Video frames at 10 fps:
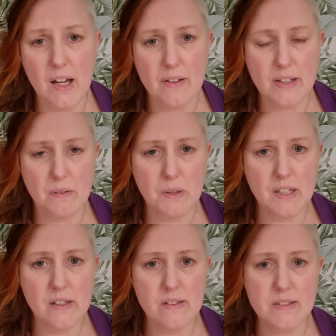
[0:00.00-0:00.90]
that were
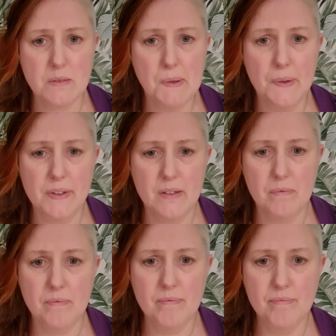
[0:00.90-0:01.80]
used upon them.
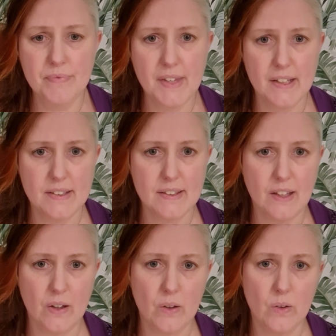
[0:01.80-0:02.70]

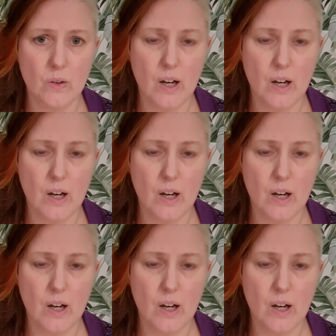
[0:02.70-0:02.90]
So